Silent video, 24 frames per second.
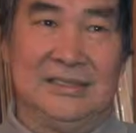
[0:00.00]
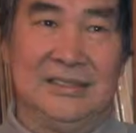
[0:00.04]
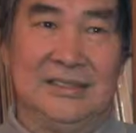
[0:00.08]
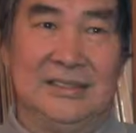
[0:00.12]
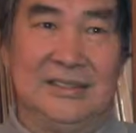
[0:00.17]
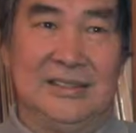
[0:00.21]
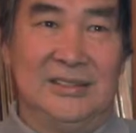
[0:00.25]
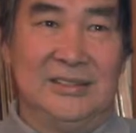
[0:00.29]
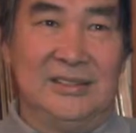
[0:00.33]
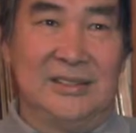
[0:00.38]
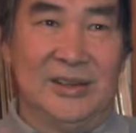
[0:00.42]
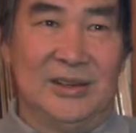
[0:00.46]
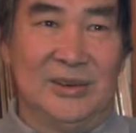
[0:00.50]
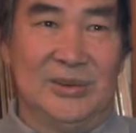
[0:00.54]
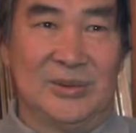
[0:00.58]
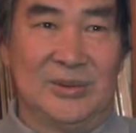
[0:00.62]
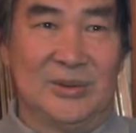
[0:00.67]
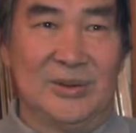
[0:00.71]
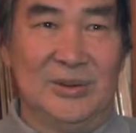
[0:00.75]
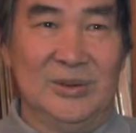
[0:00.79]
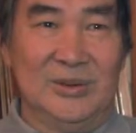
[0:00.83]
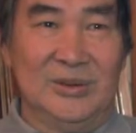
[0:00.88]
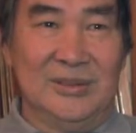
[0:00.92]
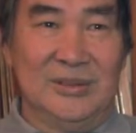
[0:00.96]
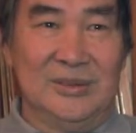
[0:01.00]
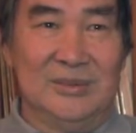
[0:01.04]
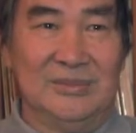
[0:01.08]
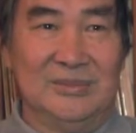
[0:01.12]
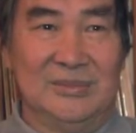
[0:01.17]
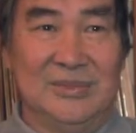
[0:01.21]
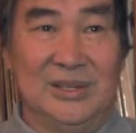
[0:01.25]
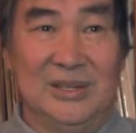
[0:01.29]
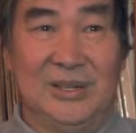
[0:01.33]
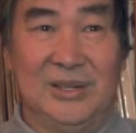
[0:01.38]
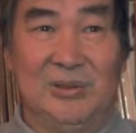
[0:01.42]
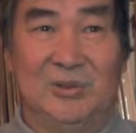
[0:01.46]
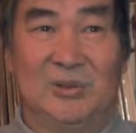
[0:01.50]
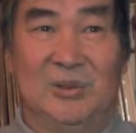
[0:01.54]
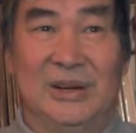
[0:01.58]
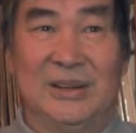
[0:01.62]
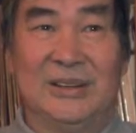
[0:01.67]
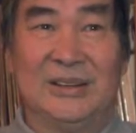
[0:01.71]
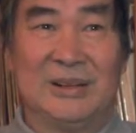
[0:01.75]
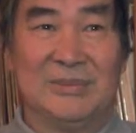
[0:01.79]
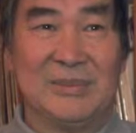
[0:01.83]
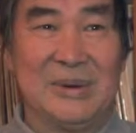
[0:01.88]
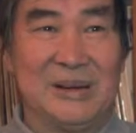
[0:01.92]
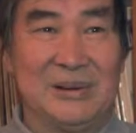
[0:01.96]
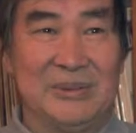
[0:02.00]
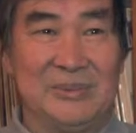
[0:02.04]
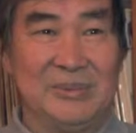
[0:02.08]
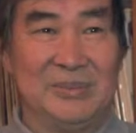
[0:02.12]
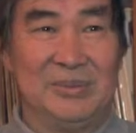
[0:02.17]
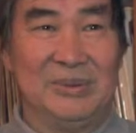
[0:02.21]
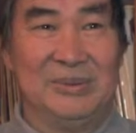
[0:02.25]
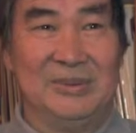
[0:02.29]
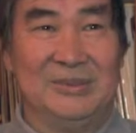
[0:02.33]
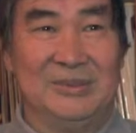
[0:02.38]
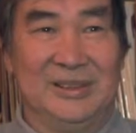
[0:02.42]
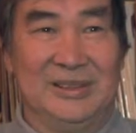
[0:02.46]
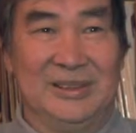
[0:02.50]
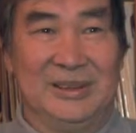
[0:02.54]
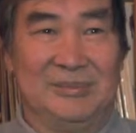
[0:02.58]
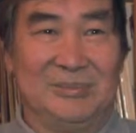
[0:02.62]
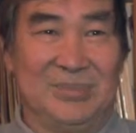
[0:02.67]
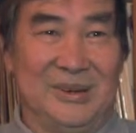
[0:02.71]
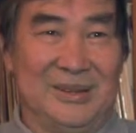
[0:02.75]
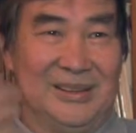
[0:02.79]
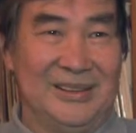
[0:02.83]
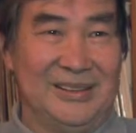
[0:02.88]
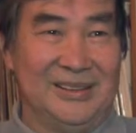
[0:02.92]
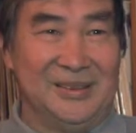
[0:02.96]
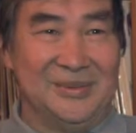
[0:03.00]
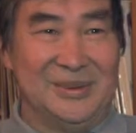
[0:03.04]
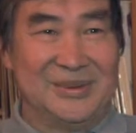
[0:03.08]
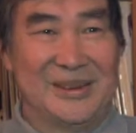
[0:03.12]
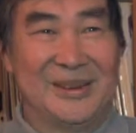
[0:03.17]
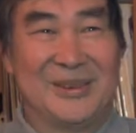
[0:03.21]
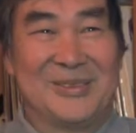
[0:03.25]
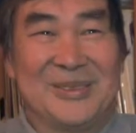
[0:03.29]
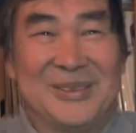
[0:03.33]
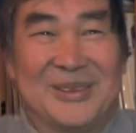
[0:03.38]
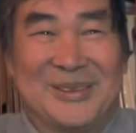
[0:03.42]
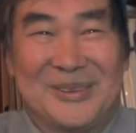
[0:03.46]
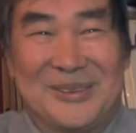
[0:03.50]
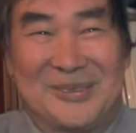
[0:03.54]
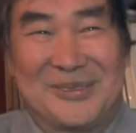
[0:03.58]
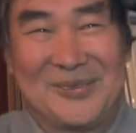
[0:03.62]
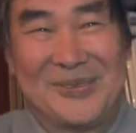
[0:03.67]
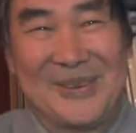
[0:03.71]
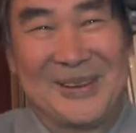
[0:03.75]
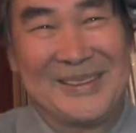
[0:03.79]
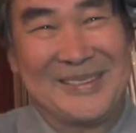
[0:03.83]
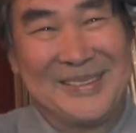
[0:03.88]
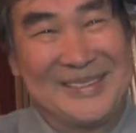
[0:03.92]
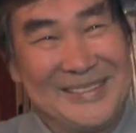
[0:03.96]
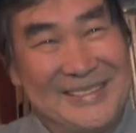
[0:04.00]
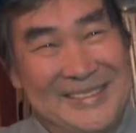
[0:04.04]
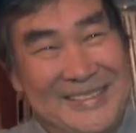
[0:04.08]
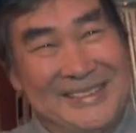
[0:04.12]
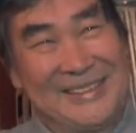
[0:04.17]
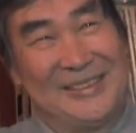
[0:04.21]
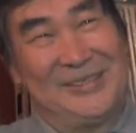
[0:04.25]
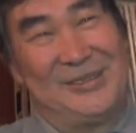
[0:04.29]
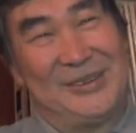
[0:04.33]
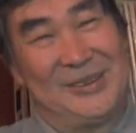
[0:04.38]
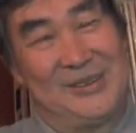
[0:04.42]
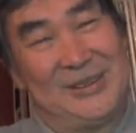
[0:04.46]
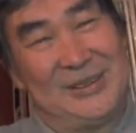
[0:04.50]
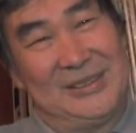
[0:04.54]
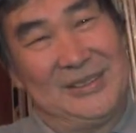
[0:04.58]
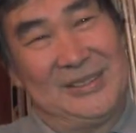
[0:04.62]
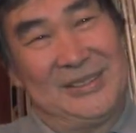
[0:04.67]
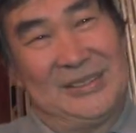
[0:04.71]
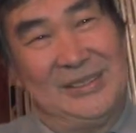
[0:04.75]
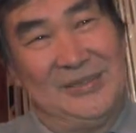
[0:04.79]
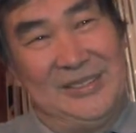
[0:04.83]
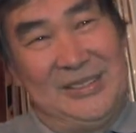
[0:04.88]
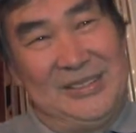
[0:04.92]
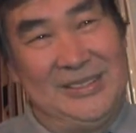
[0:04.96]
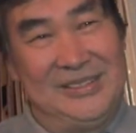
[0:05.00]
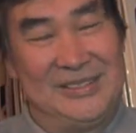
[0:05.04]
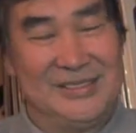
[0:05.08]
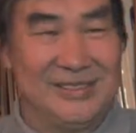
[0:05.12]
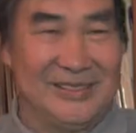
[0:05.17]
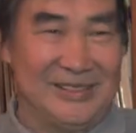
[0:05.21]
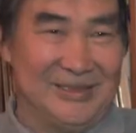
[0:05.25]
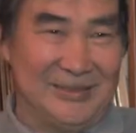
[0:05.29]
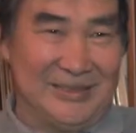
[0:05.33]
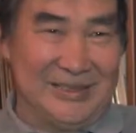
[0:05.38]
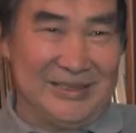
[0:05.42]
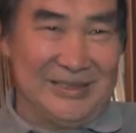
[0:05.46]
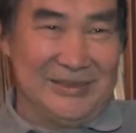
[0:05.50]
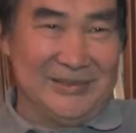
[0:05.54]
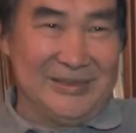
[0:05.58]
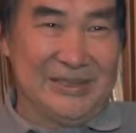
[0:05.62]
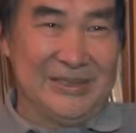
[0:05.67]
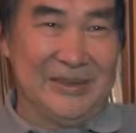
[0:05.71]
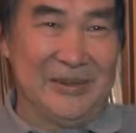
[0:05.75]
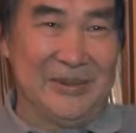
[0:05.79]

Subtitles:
then you'd go through them, you'd ring them up, and they'd play them over the phone if you didn't know what they were.